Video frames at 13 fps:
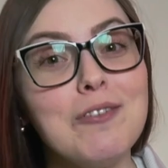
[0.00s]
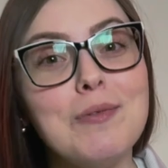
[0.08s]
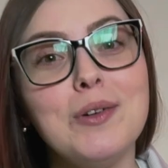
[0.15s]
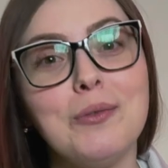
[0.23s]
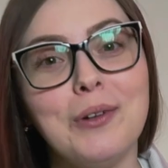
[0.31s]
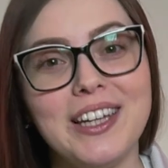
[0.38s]

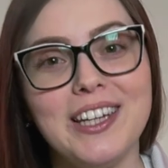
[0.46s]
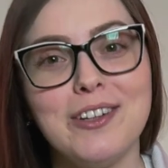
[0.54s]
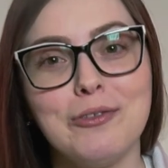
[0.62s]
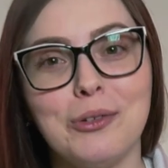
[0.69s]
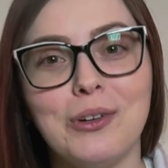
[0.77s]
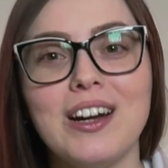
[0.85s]
I've been
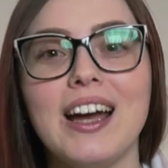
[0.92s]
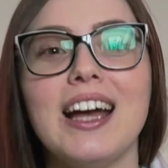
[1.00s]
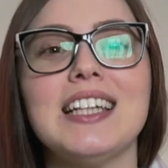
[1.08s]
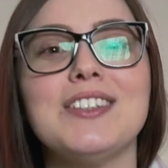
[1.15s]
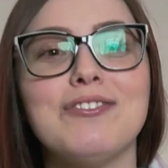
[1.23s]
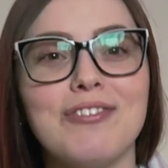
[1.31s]
waiting for
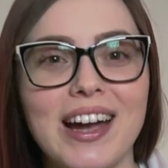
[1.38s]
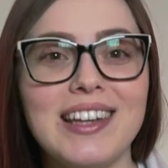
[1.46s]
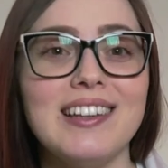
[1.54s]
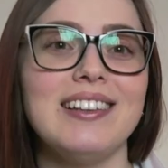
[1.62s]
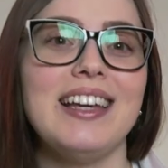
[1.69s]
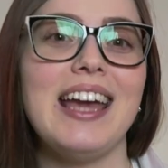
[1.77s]
has
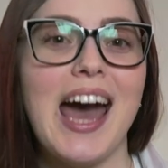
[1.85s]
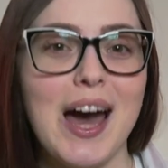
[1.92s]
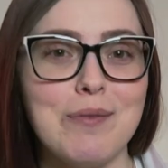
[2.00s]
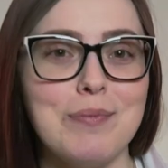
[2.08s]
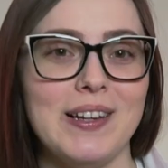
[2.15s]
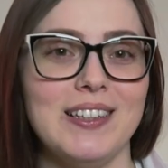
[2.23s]
finally
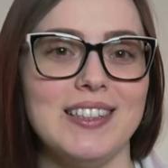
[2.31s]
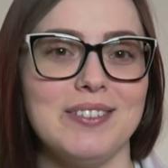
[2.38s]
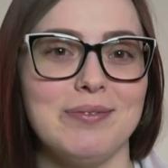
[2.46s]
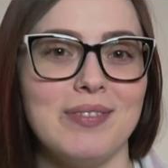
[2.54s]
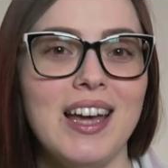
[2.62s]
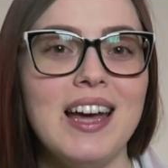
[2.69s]

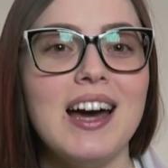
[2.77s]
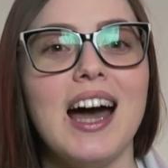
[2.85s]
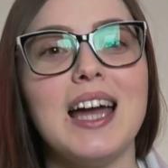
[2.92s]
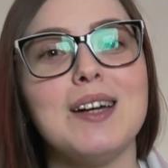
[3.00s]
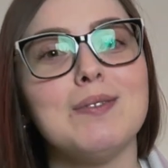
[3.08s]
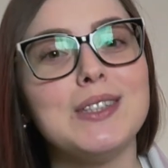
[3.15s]
happened.
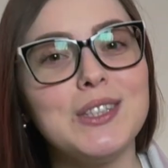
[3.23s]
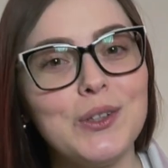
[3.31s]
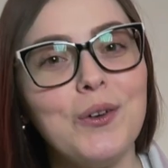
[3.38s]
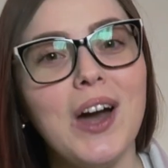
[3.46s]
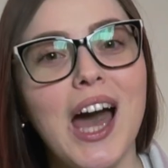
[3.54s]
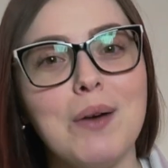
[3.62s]
I am
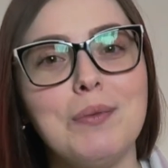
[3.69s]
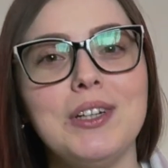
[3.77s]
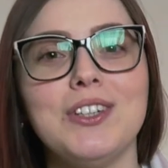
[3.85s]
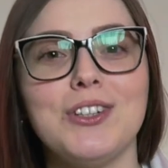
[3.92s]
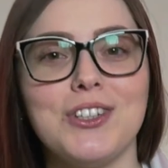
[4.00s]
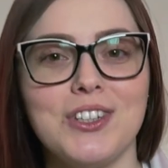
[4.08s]
so
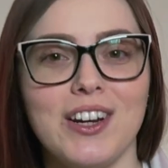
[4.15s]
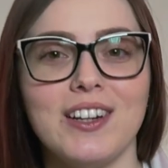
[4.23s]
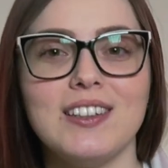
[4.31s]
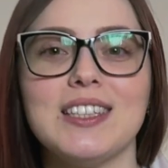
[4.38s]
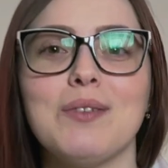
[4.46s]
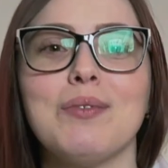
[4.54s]
happy to
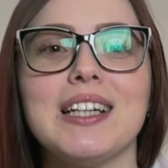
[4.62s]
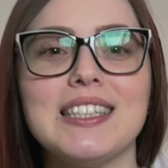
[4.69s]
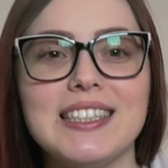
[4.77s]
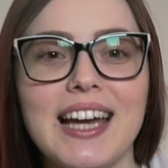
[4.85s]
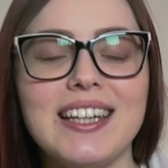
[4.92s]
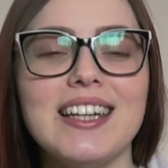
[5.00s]
share some
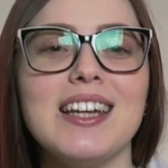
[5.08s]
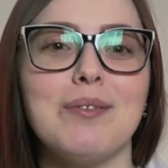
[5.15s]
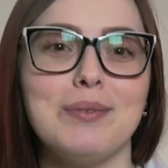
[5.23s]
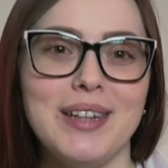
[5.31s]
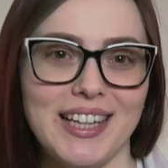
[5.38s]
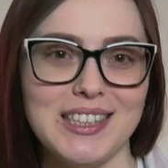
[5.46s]
exciting
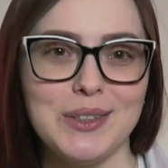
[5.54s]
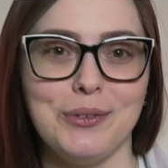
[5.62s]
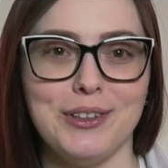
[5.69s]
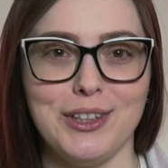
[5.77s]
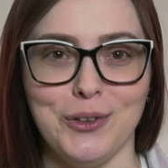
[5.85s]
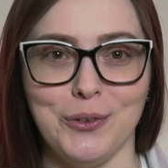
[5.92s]

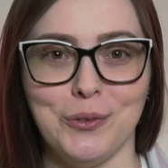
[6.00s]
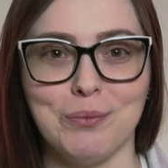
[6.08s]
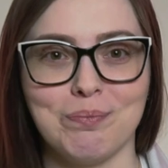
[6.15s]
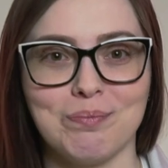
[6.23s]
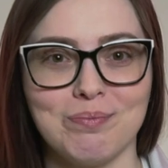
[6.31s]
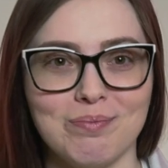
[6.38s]
updates with you.
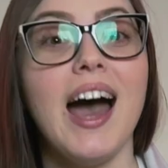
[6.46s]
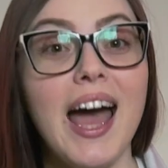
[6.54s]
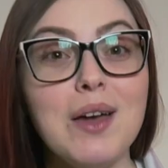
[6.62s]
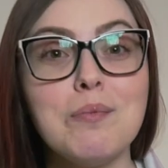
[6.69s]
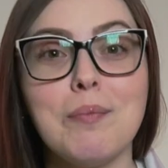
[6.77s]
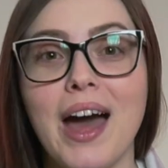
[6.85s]

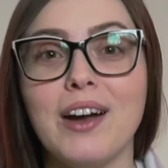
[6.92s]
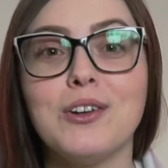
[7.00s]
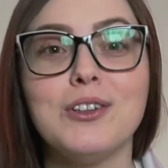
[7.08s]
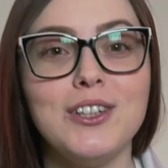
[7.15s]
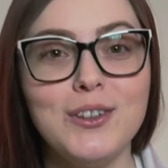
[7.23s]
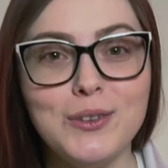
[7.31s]
I am
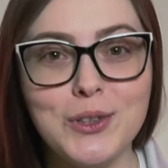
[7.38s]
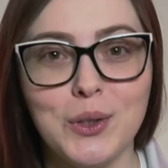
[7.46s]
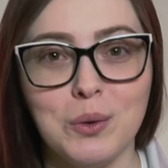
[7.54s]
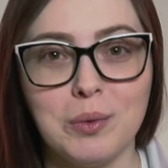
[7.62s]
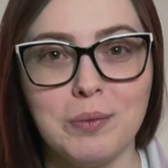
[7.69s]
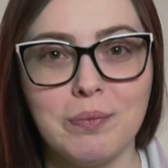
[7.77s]
back on
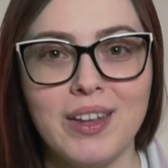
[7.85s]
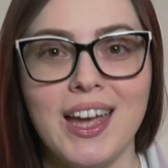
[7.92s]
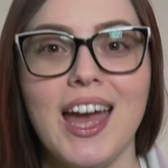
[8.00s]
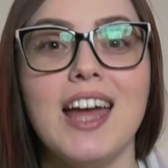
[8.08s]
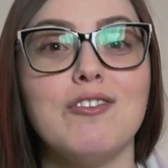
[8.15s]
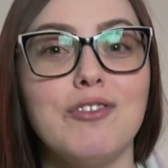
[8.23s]
YouTube,
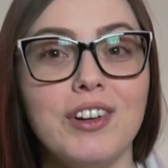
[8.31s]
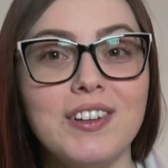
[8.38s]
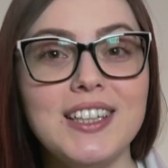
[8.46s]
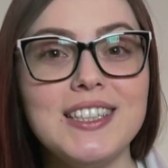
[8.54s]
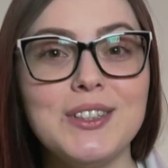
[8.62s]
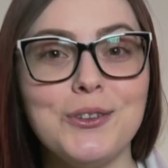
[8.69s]
and
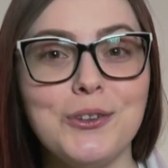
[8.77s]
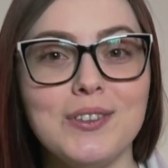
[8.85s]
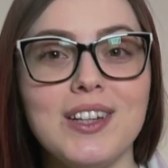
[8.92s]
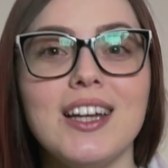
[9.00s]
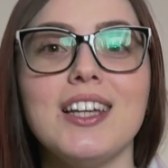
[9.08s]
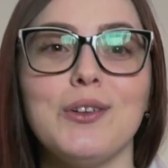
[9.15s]
very
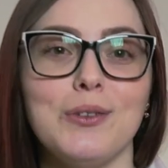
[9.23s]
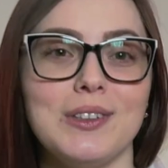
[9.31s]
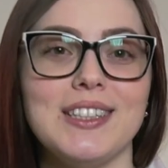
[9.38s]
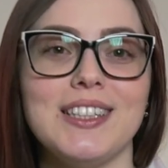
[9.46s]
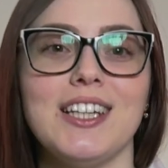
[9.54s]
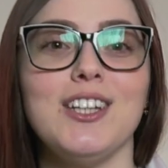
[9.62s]
soon you
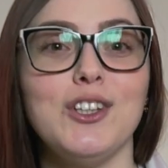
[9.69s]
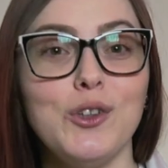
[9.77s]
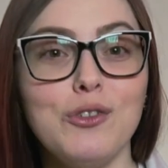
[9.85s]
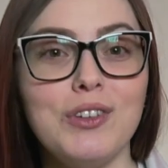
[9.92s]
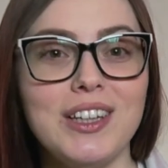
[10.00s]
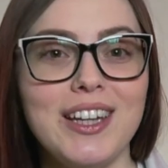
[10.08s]
will see
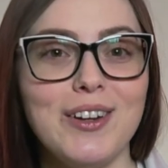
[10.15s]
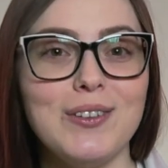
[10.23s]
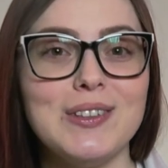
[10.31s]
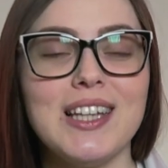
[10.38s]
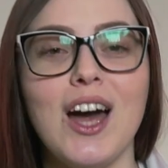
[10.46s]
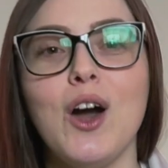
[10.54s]
new
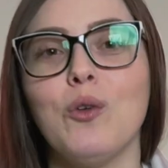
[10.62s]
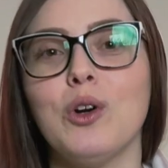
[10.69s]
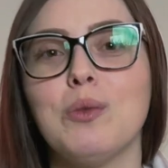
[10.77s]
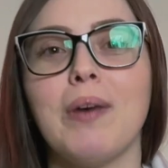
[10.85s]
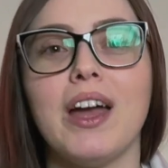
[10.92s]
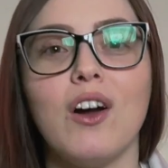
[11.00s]
videos
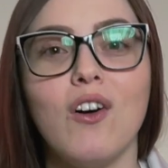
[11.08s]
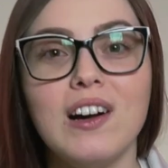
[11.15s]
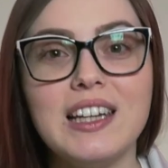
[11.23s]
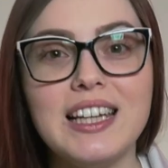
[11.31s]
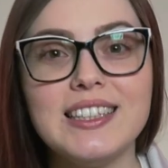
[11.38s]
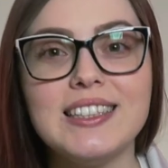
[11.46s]
with my
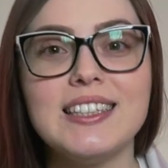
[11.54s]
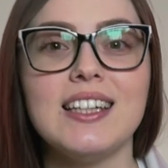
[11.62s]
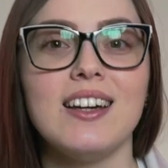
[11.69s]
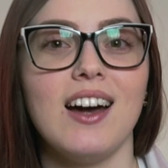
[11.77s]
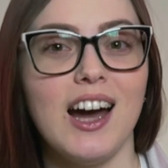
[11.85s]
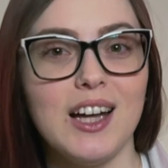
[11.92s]

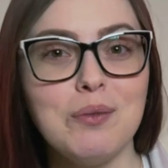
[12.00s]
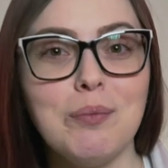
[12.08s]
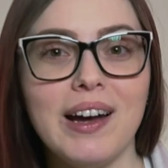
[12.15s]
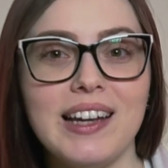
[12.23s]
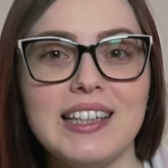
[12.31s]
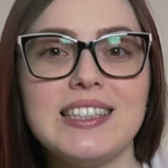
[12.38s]
honest,
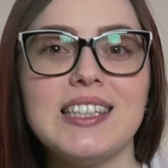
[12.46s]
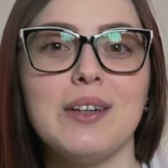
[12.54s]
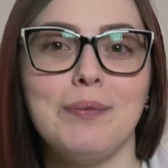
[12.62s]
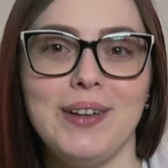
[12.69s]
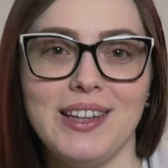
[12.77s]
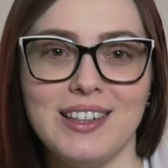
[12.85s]
unbiased
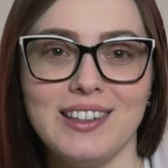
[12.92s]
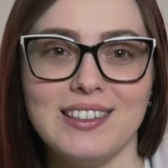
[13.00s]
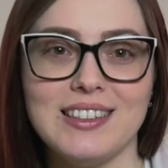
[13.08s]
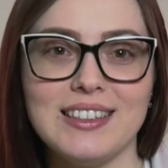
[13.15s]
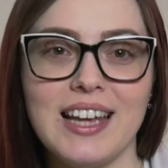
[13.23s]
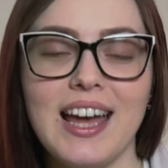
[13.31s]

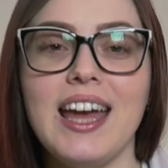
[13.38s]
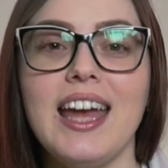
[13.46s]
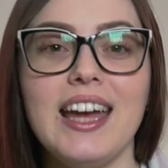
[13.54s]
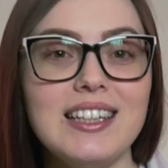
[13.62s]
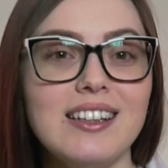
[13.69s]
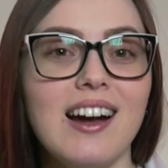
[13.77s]
opinions
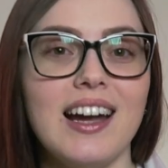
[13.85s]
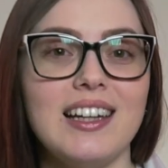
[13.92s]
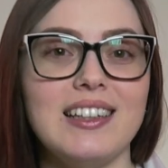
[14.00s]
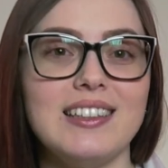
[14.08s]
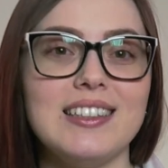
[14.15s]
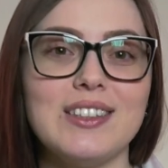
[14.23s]
and
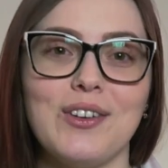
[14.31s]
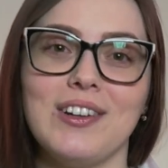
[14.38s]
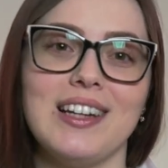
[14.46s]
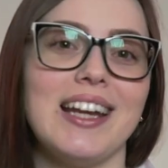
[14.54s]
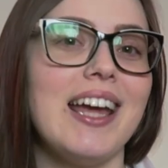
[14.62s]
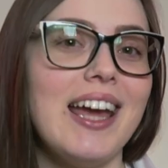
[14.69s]
guidance
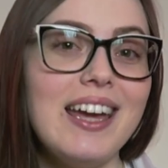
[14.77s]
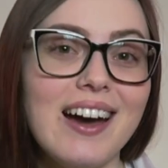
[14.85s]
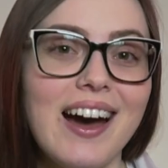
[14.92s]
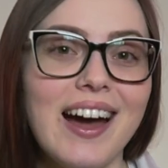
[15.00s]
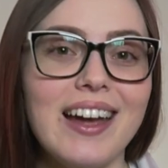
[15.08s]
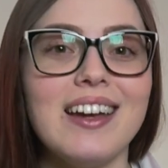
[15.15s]
on
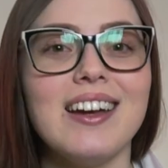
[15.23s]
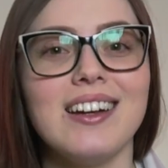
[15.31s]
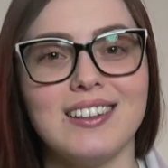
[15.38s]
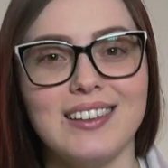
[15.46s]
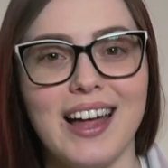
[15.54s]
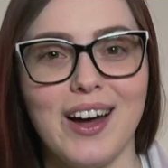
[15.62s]
AI,
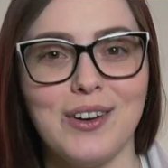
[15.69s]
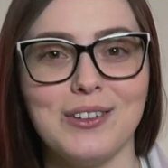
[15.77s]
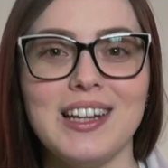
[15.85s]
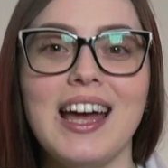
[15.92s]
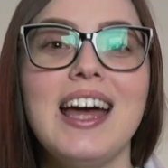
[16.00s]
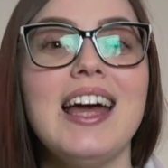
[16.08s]

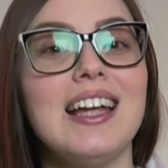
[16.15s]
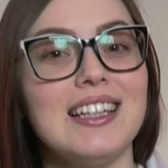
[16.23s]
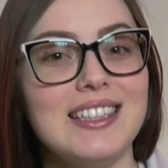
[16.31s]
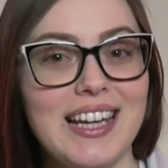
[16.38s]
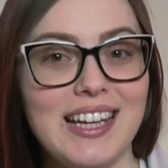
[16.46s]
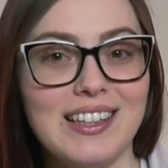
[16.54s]
cloud,
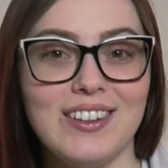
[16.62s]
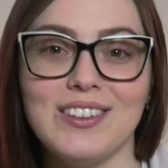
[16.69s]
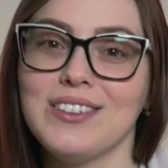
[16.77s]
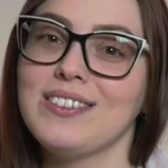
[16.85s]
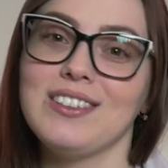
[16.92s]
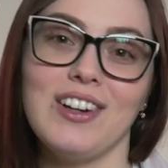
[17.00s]

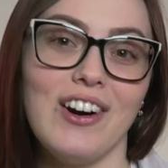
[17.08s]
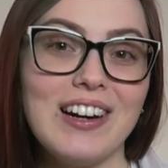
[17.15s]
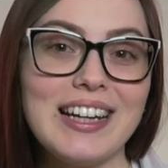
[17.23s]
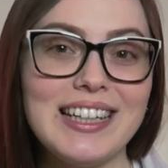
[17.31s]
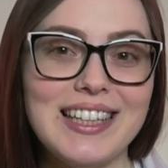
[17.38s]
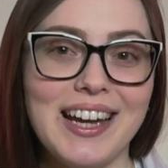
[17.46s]
data,
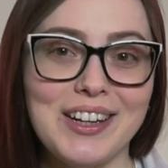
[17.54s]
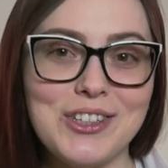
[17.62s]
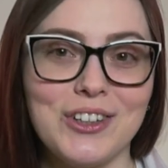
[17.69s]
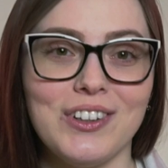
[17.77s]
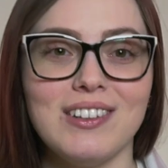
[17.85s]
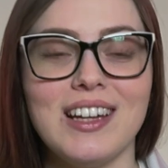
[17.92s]

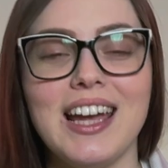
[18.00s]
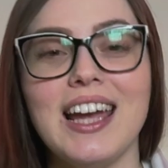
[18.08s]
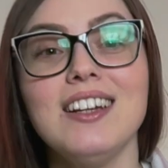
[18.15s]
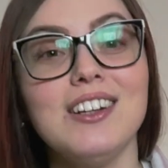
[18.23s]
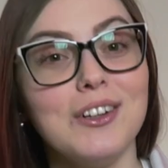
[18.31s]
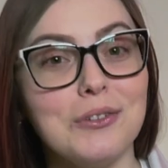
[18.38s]
architecture,
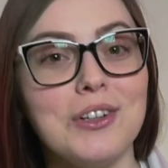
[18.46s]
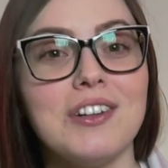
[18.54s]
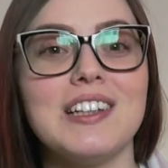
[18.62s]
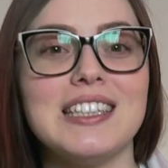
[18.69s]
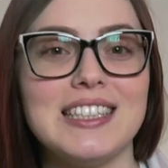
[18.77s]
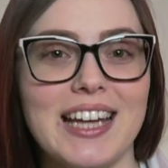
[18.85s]
and
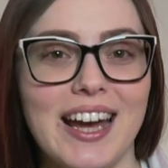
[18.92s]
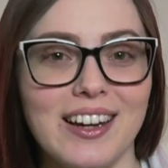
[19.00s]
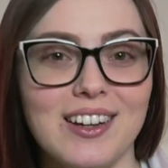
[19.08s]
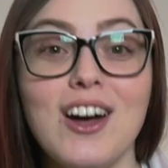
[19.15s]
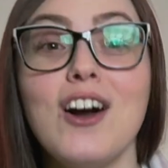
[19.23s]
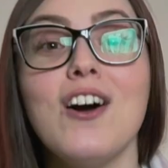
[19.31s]
career in
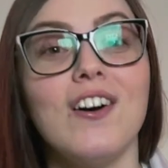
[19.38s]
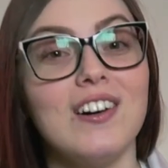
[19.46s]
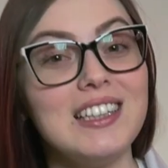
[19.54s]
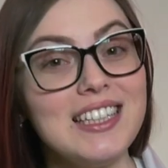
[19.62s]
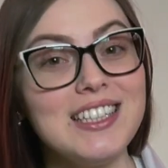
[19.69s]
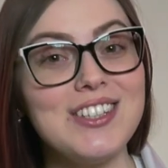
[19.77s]
tech
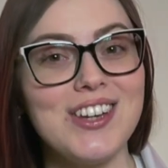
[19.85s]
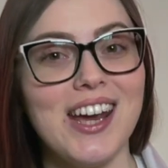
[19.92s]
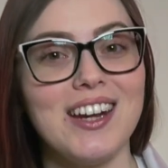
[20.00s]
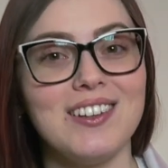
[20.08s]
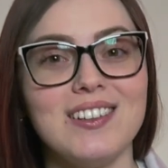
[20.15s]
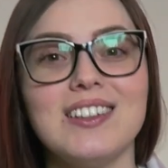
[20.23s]
on this
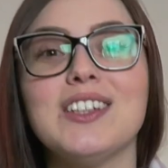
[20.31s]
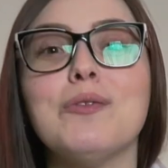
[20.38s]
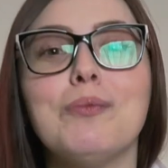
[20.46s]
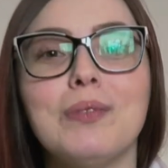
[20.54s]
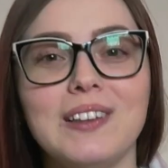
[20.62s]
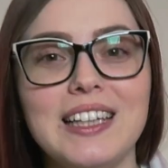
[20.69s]
channel
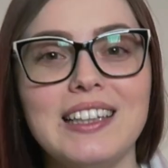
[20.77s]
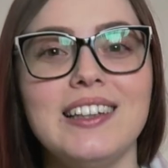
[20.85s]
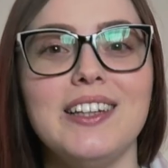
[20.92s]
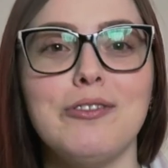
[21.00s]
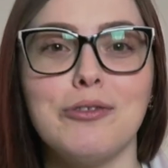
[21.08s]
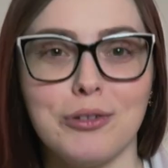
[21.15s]

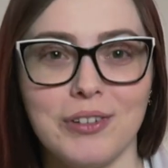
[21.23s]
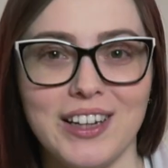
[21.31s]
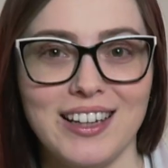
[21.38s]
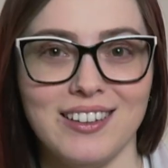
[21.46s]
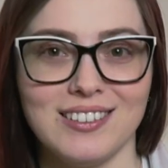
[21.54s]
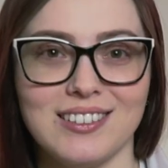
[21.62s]
completely
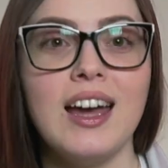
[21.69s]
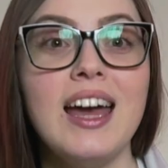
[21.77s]
free.